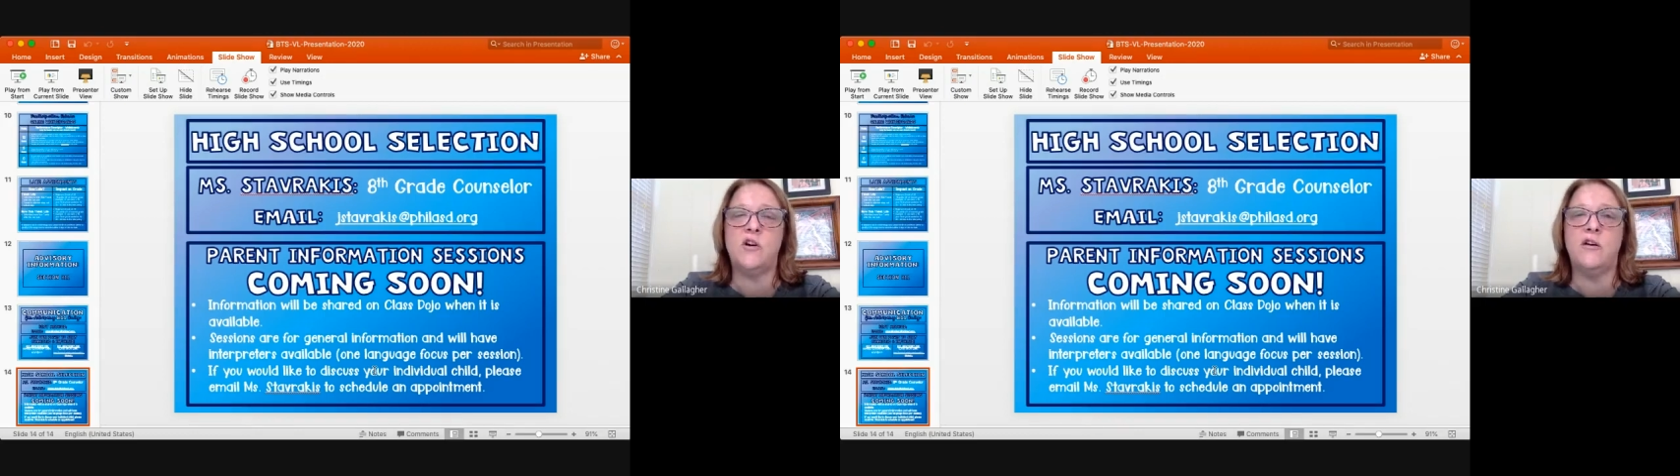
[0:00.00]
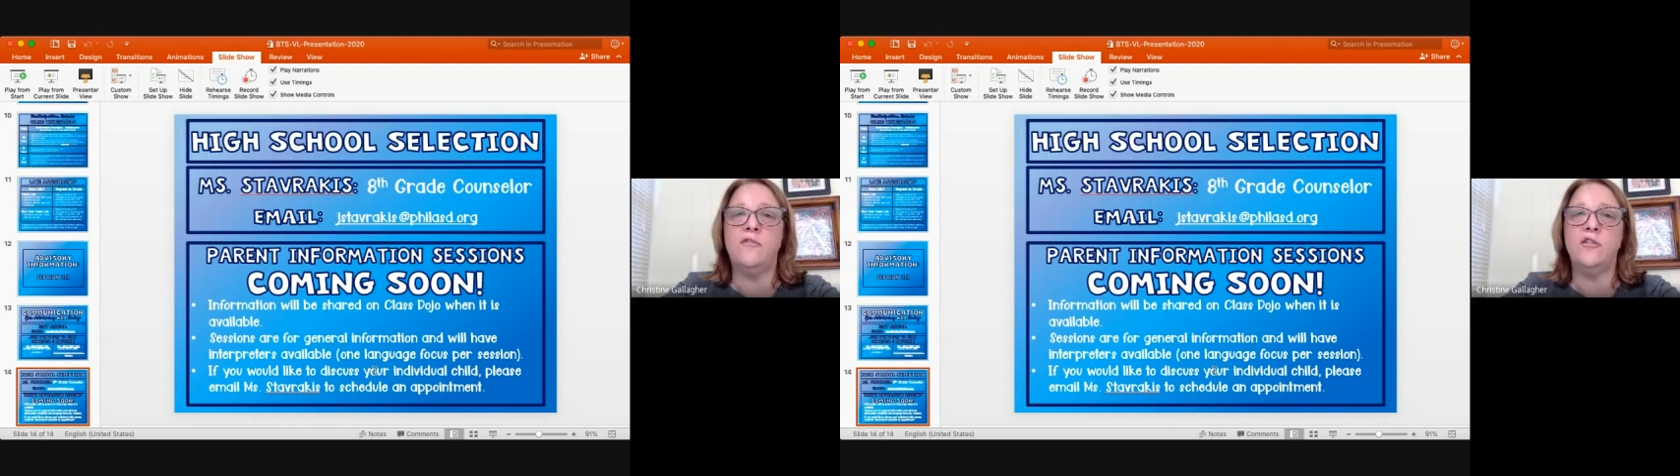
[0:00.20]

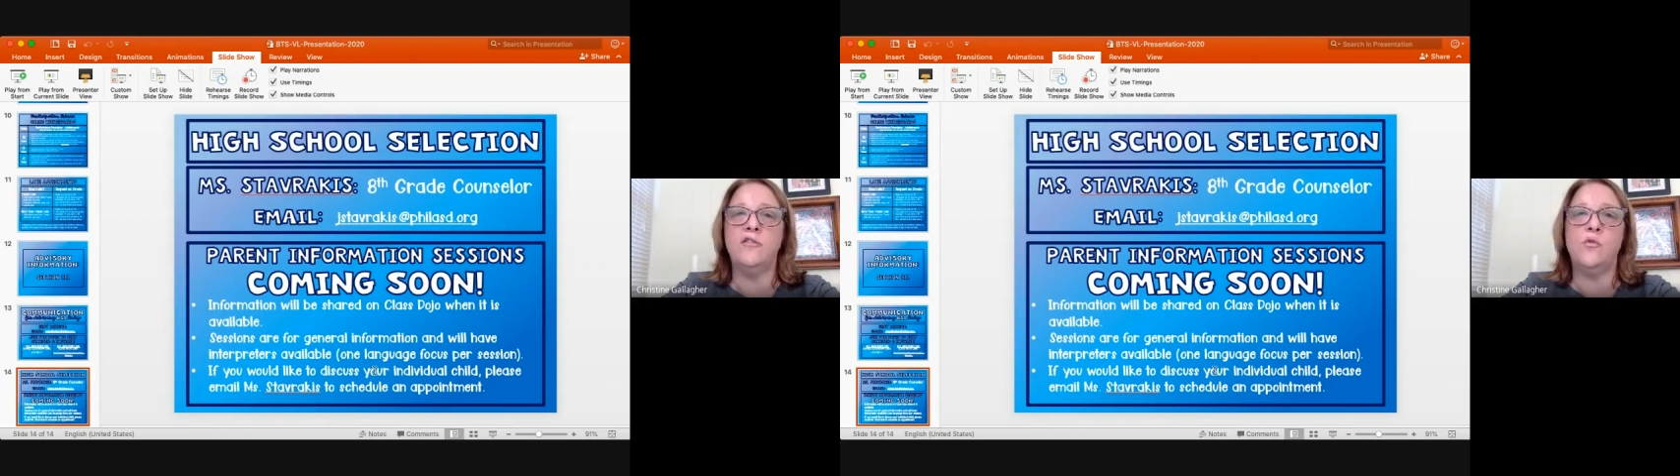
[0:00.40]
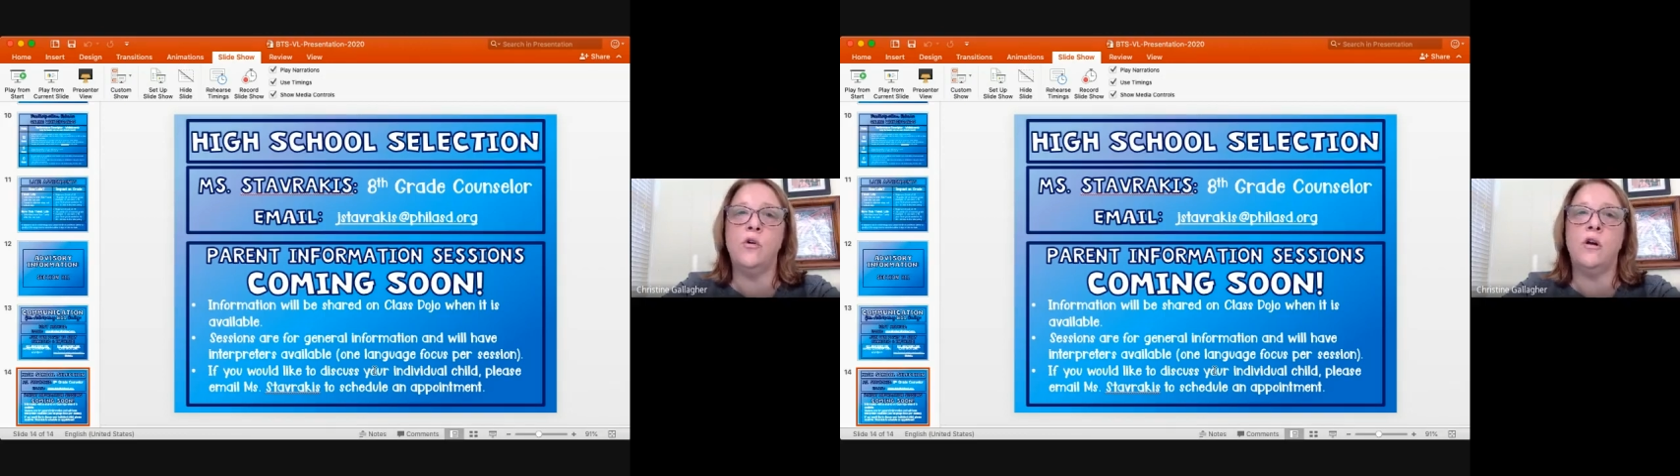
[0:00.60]
offered
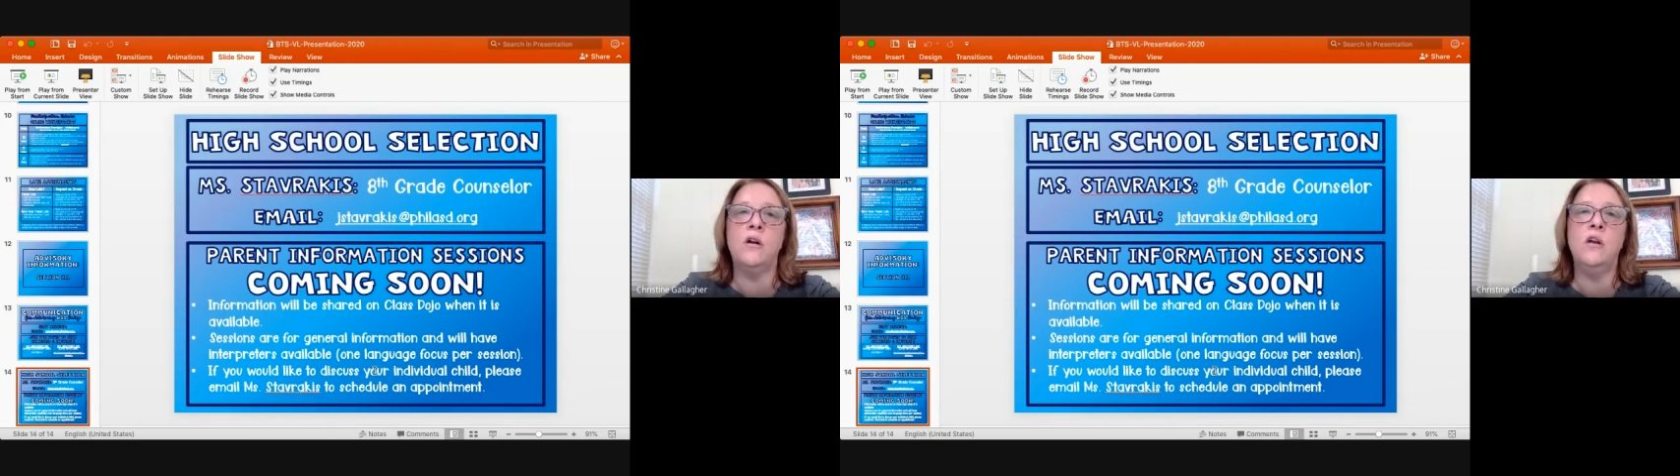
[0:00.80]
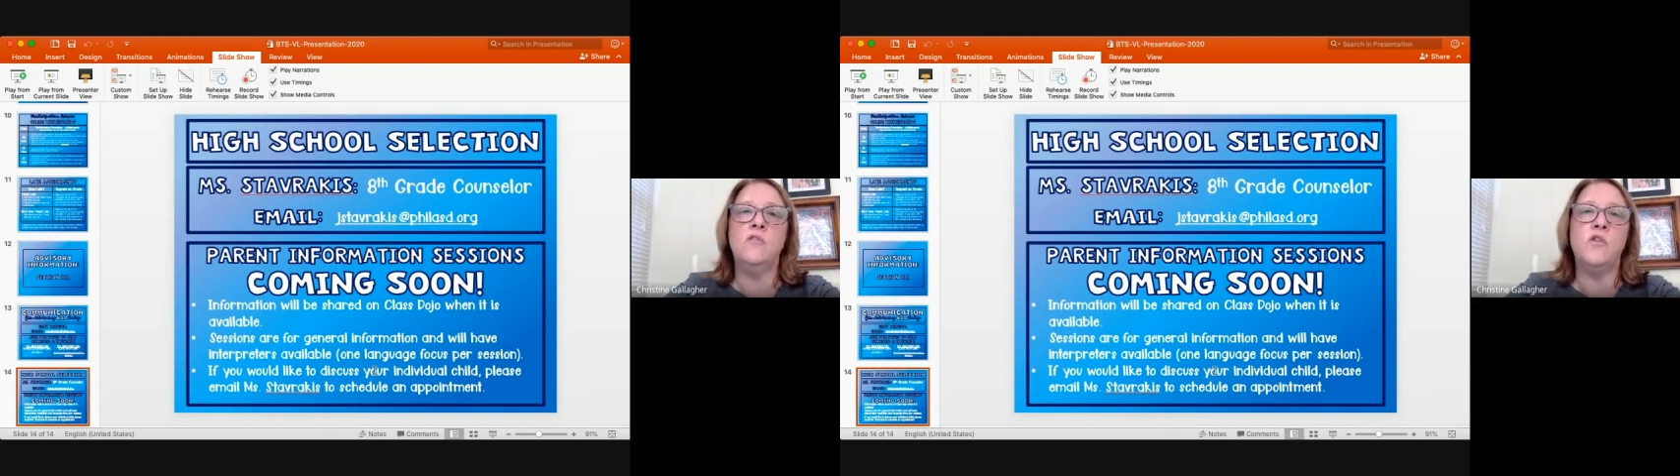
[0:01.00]

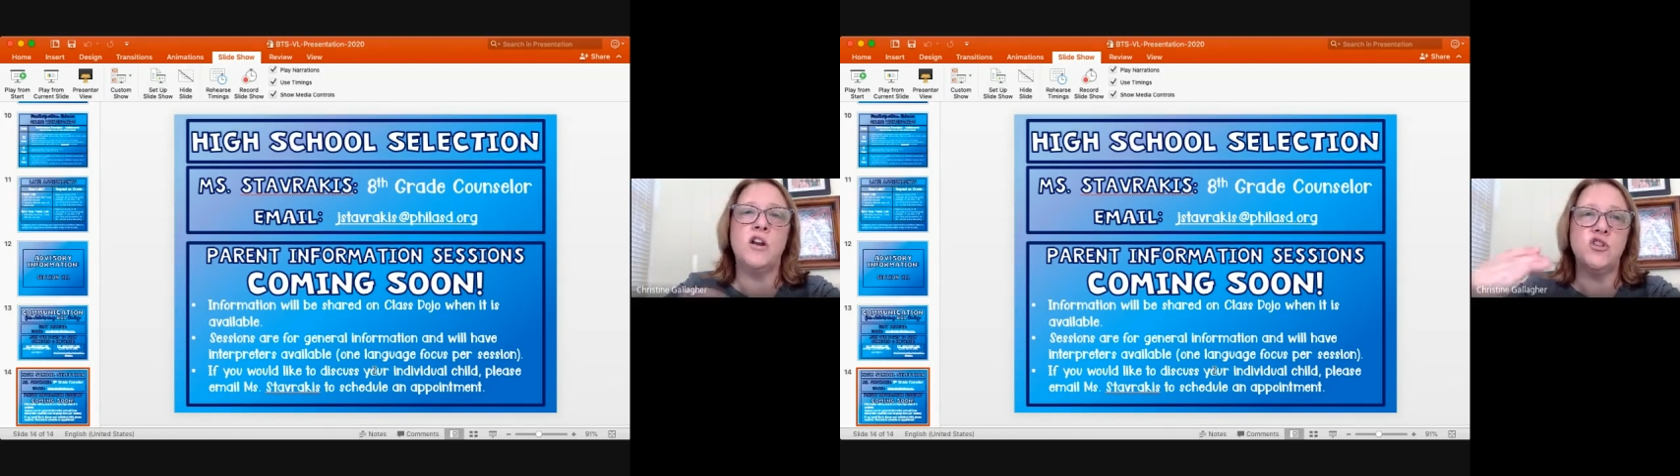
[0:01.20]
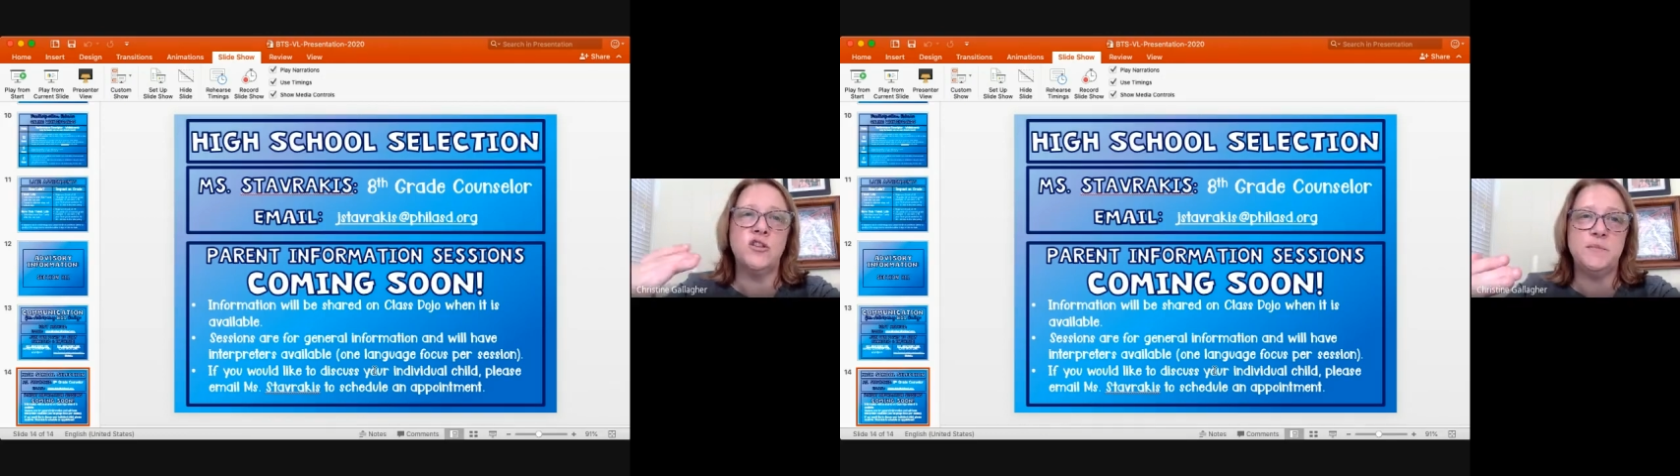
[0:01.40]
for
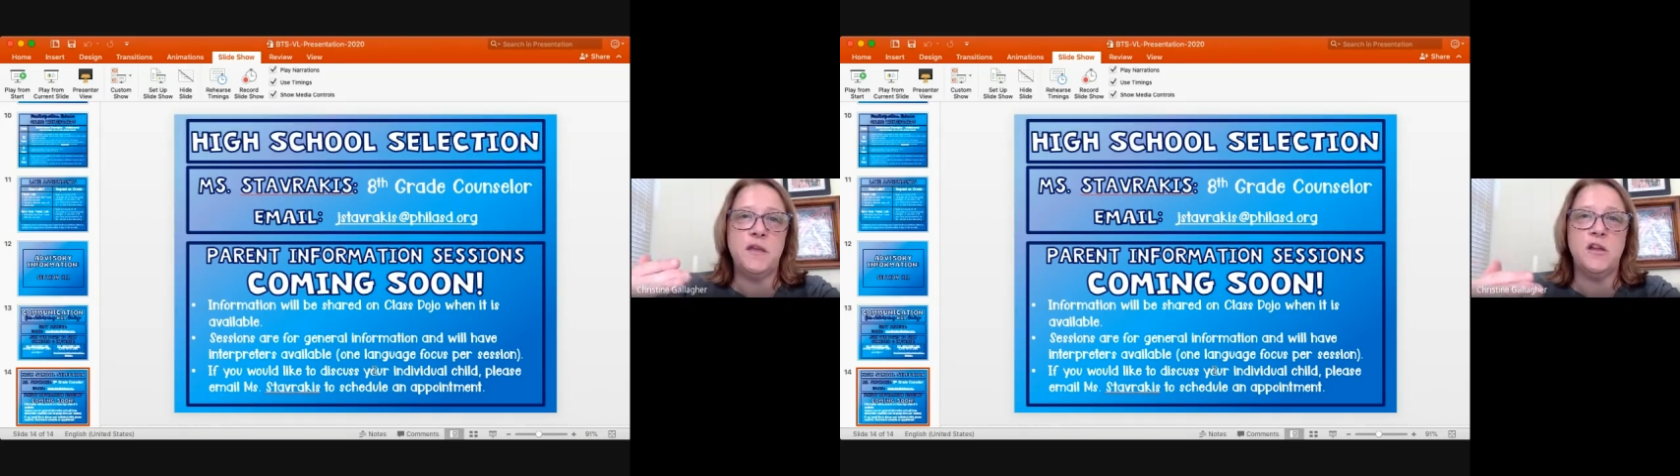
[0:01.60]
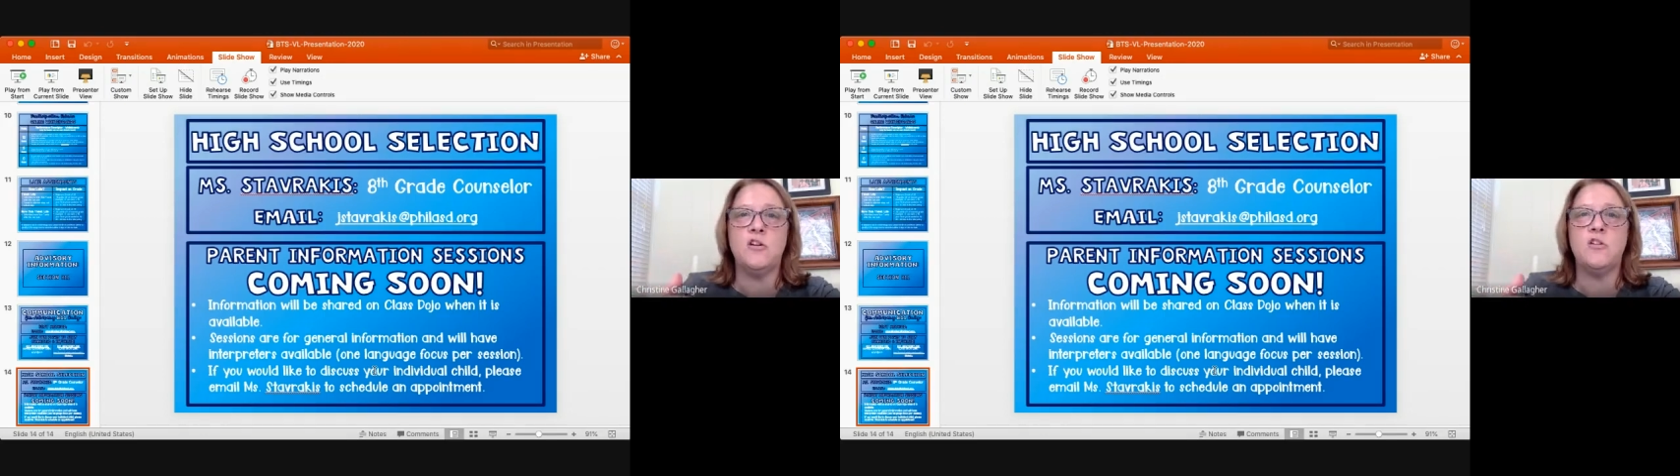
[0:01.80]
Russian
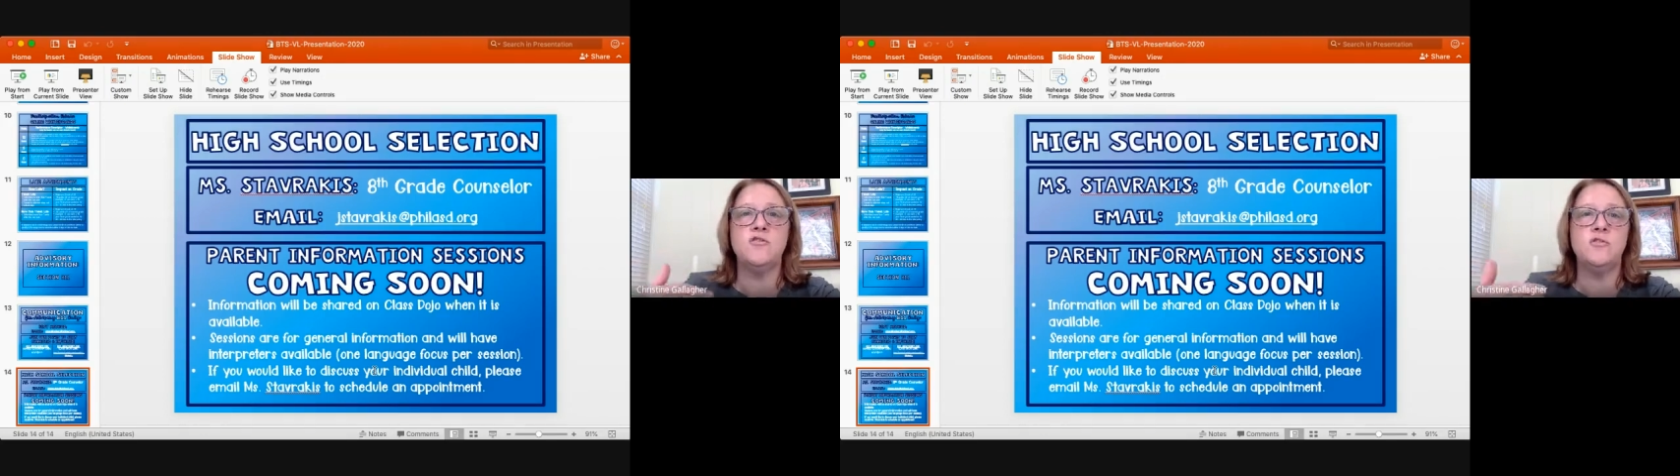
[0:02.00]
speakers,